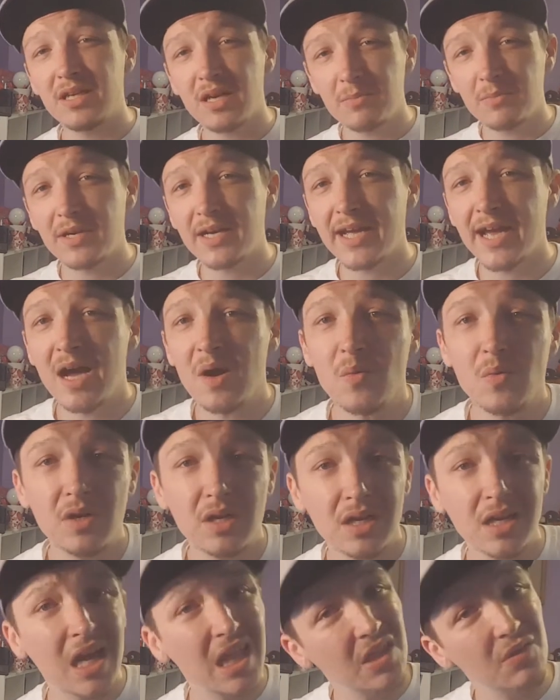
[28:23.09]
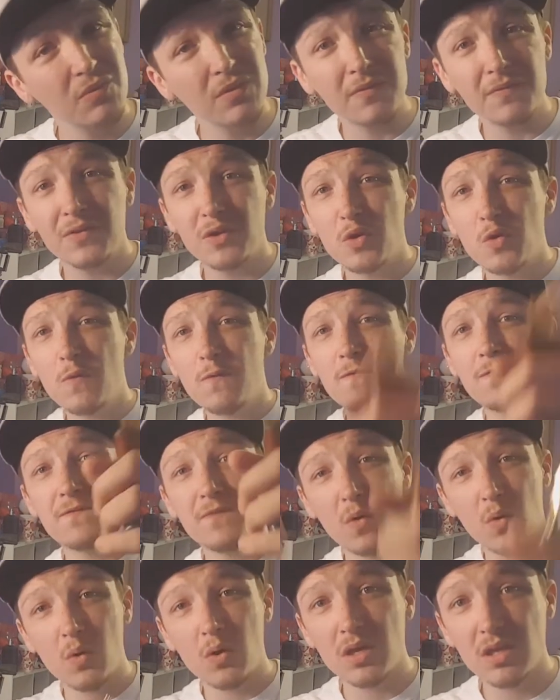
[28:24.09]
coming out with another review
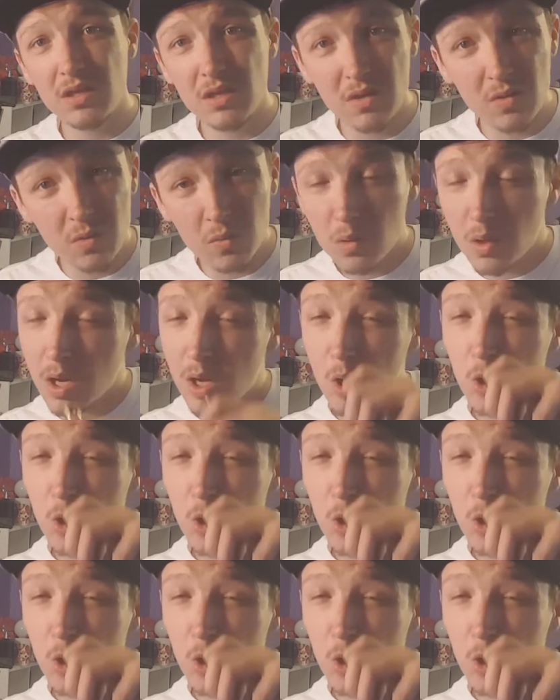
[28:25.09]
for you.